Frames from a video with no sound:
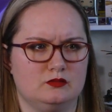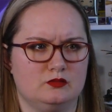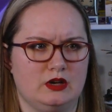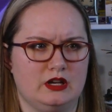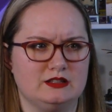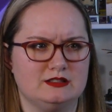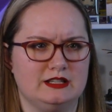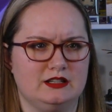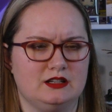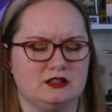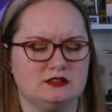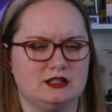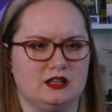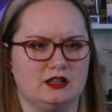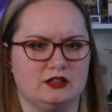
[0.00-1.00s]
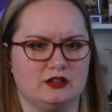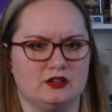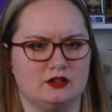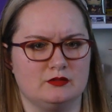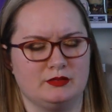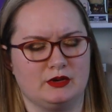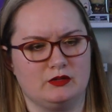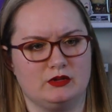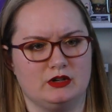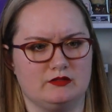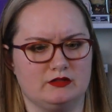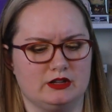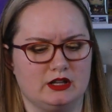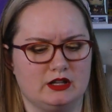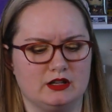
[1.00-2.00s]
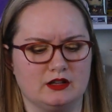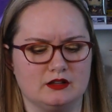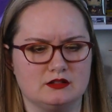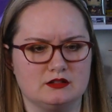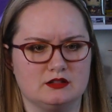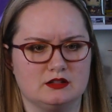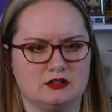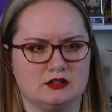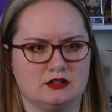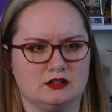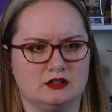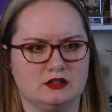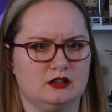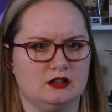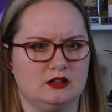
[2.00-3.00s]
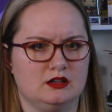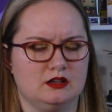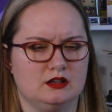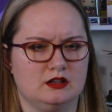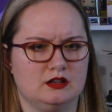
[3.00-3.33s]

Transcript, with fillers: Why is he not telling her about whatever that is?